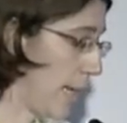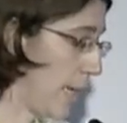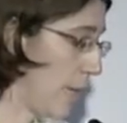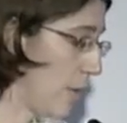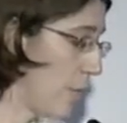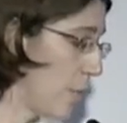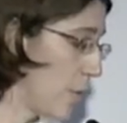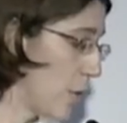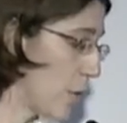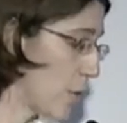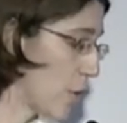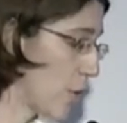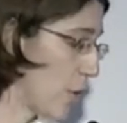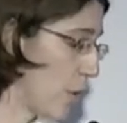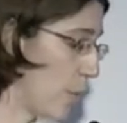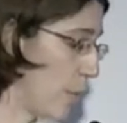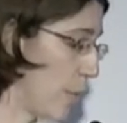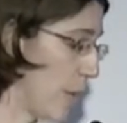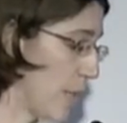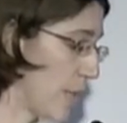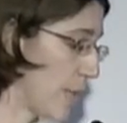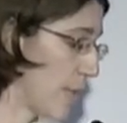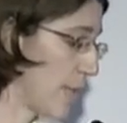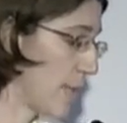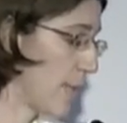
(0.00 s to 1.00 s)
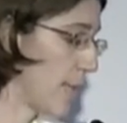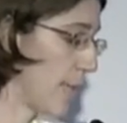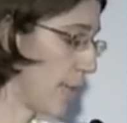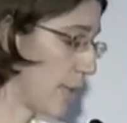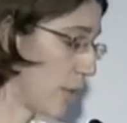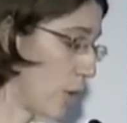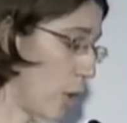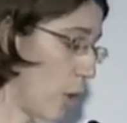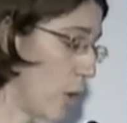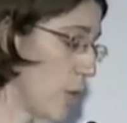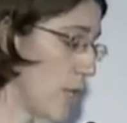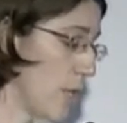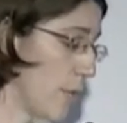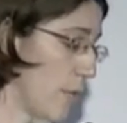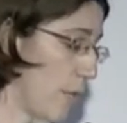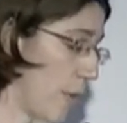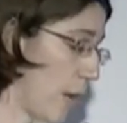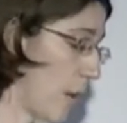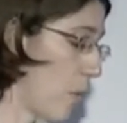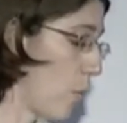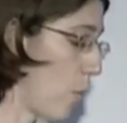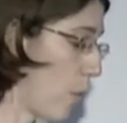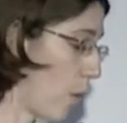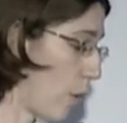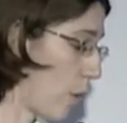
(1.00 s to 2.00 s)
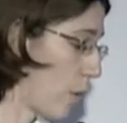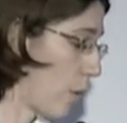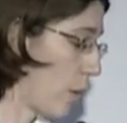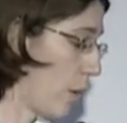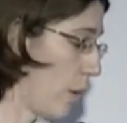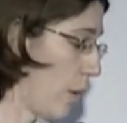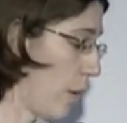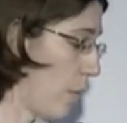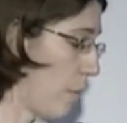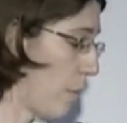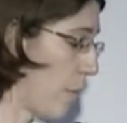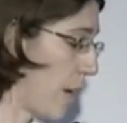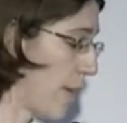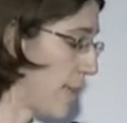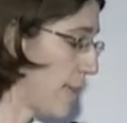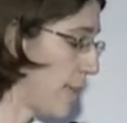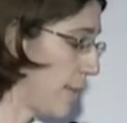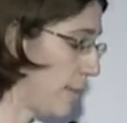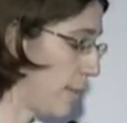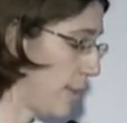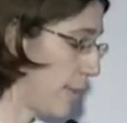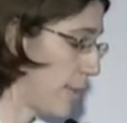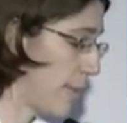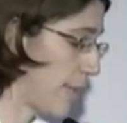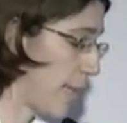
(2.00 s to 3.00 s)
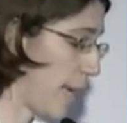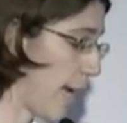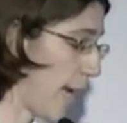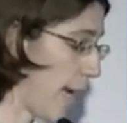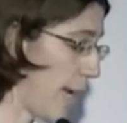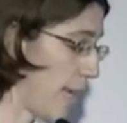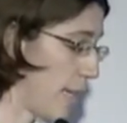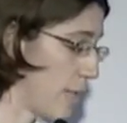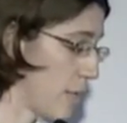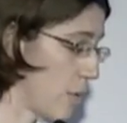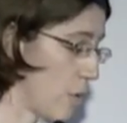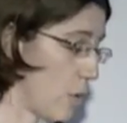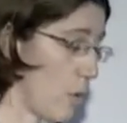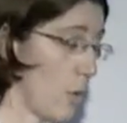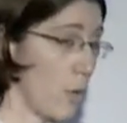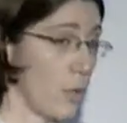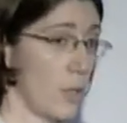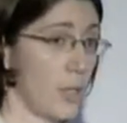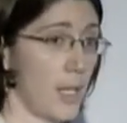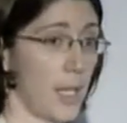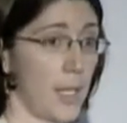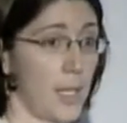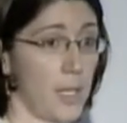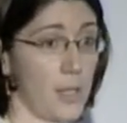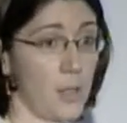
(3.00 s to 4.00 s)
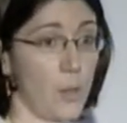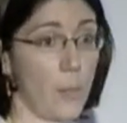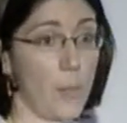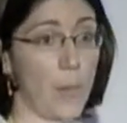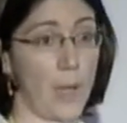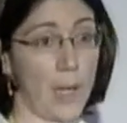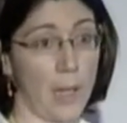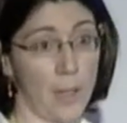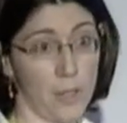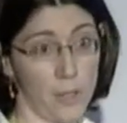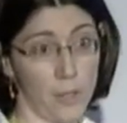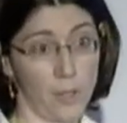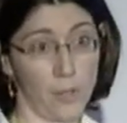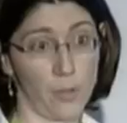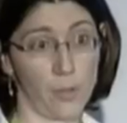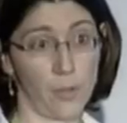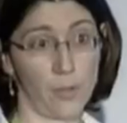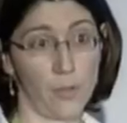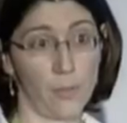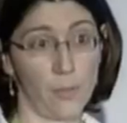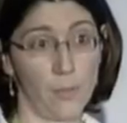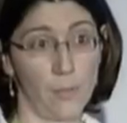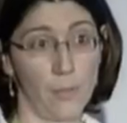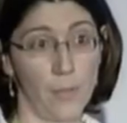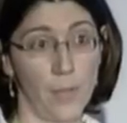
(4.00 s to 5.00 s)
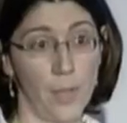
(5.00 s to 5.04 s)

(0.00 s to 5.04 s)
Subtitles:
any future business technology framework must address the highest cost, that is operations.